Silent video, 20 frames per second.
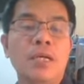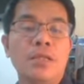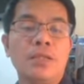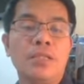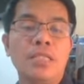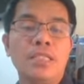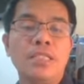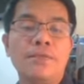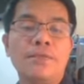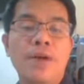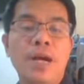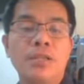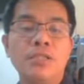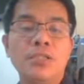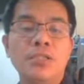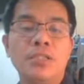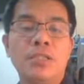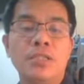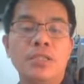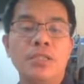This
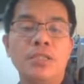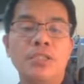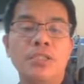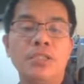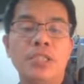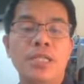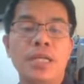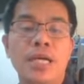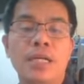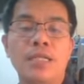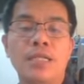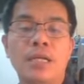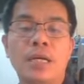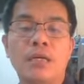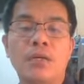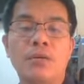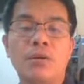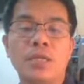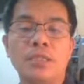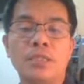function is generic
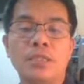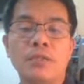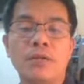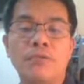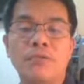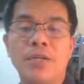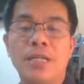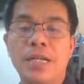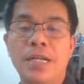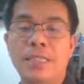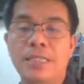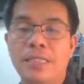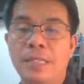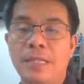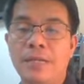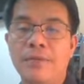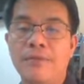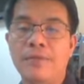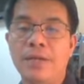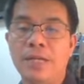across governance
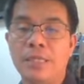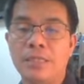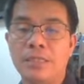level.